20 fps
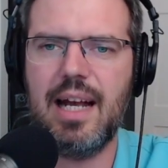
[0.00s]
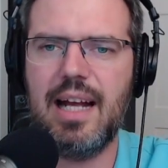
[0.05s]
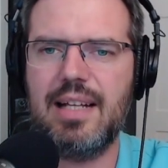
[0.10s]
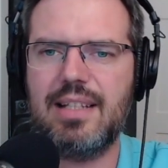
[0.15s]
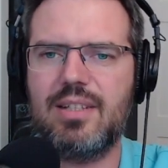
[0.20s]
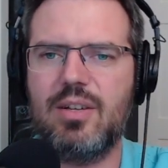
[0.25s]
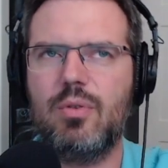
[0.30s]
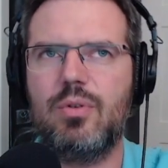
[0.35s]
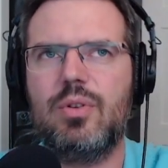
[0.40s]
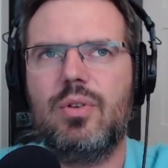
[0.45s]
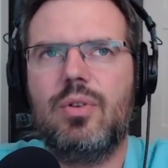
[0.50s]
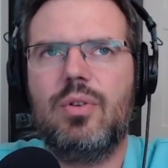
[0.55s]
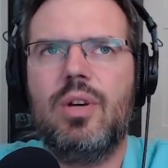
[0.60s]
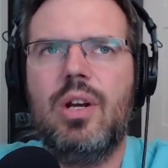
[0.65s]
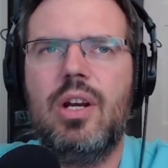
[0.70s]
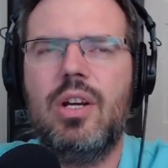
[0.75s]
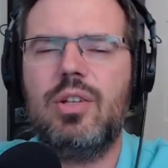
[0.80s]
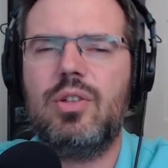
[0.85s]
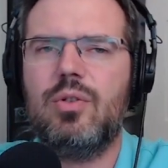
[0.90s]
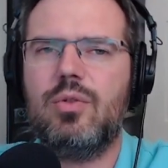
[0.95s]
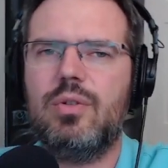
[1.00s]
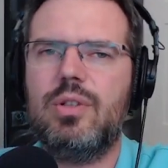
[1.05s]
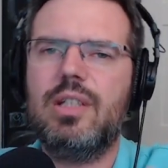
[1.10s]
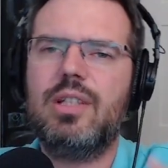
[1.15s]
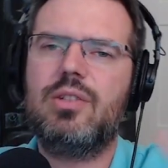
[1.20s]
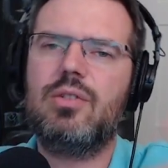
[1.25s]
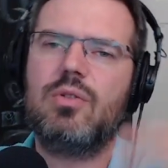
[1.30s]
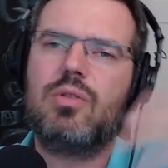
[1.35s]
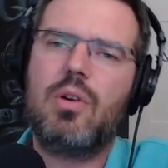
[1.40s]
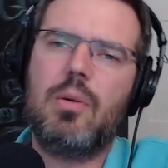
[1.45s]
And so you you
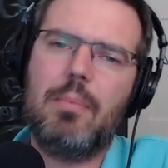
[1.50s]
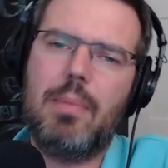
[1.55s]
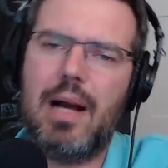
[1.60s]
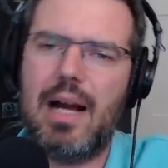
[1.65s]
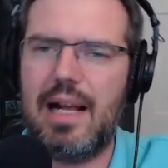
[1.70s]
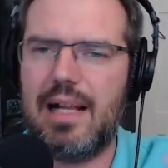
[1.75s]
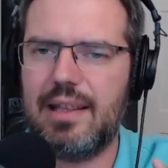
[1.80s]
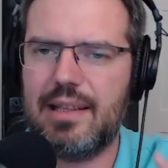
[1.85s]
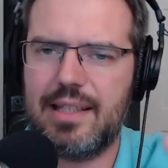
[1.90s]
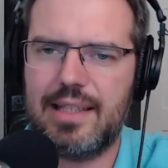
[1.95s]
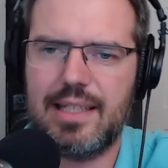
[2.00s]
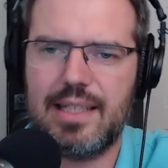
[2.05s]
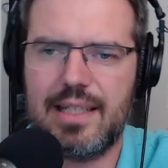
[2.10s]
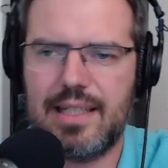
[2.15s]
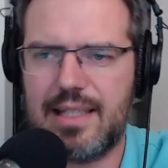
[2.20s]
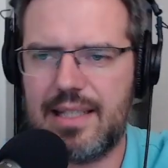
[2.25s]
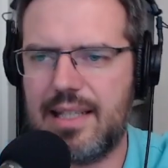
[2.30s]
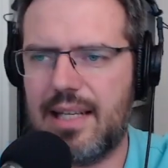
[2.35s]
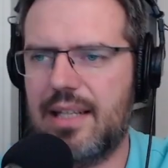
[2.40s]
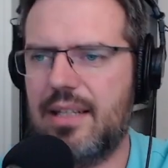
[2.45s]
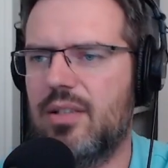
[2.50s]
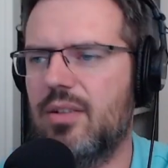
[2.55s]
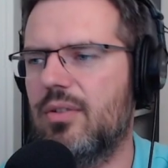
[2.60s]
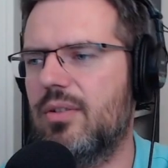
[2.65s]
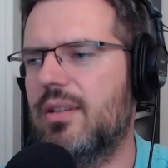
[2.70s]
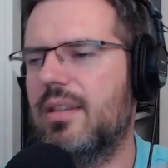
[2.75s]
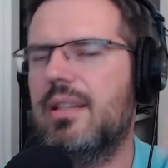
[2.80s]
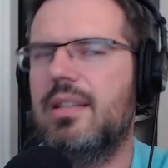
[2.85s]
need to compile this and you